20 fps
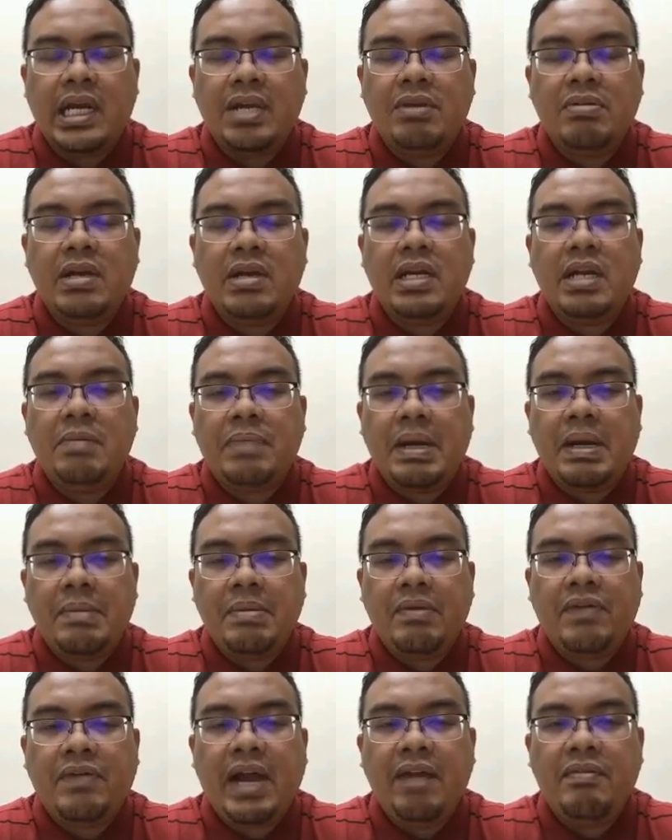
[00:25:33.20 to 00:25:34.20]
that you learned in
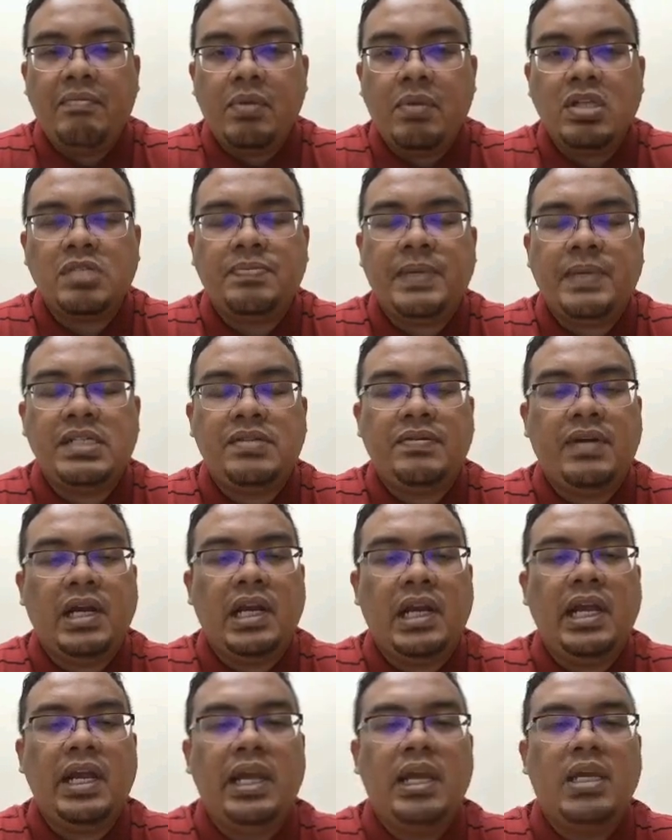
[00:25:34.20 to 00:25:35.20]
primary 5, more
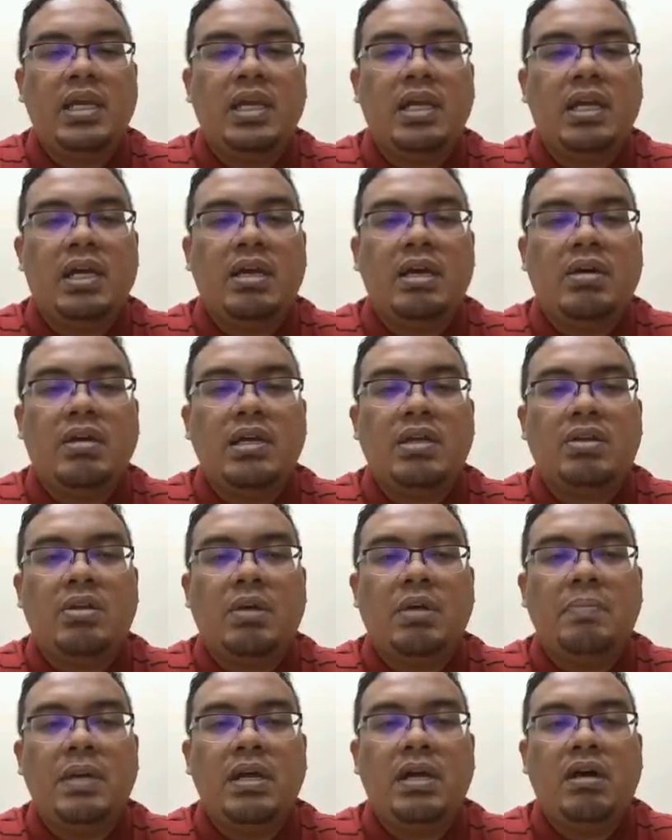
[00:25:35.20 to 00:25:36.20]
specifically on the
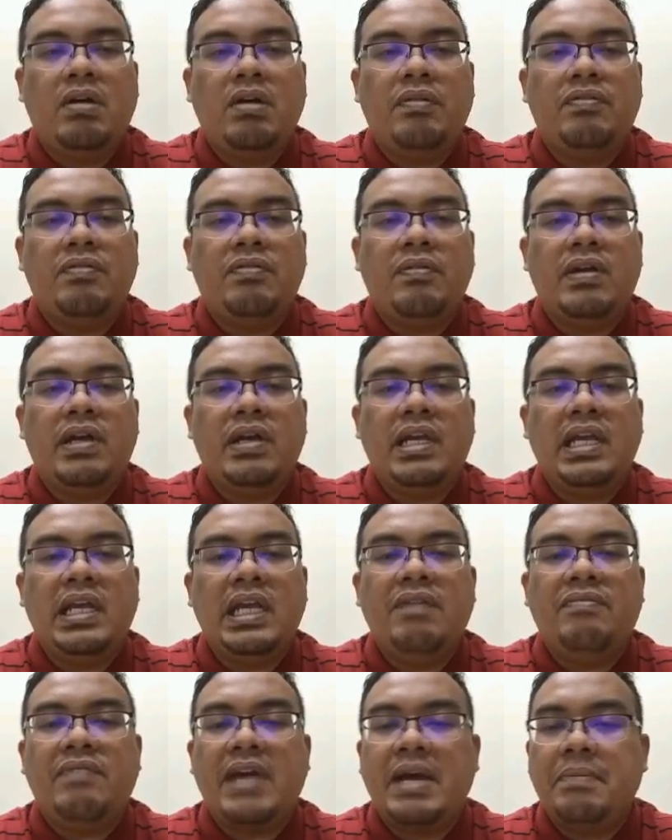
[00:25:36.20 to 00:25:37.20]
topic of
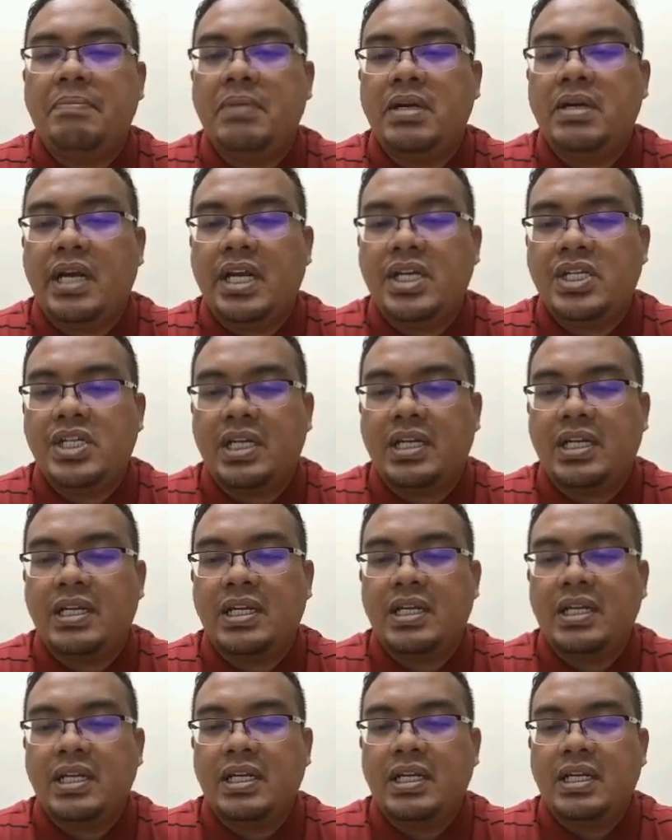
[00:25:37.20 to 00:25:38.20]

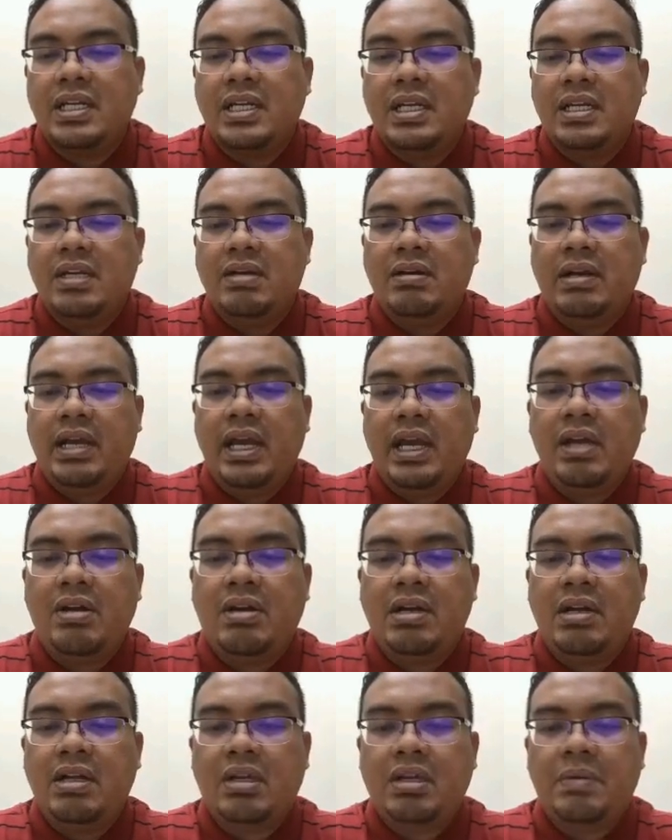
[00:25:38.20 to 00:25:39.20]
evaporation.
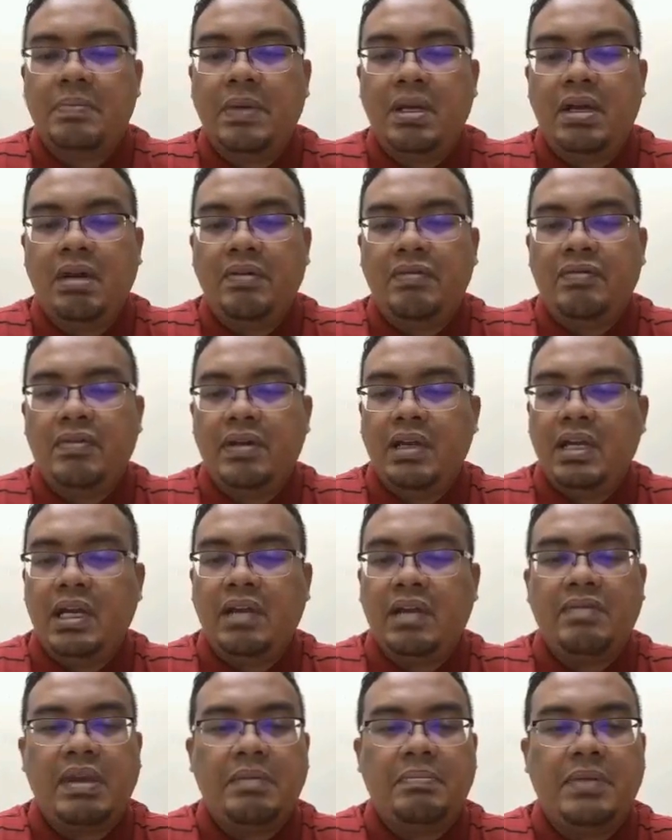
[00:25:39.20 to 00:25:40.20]
Okay, on the topic of
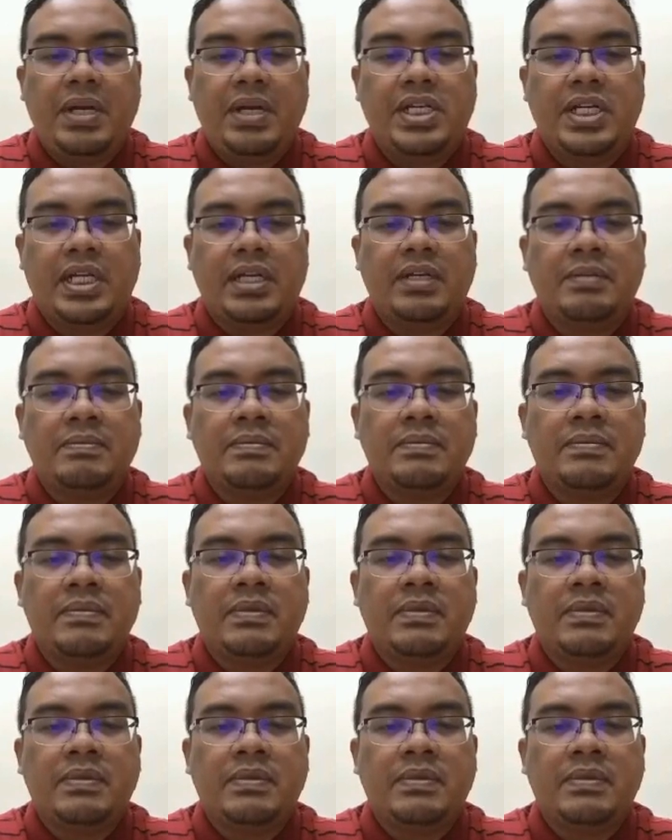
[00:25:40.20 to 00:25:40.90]
evaporation.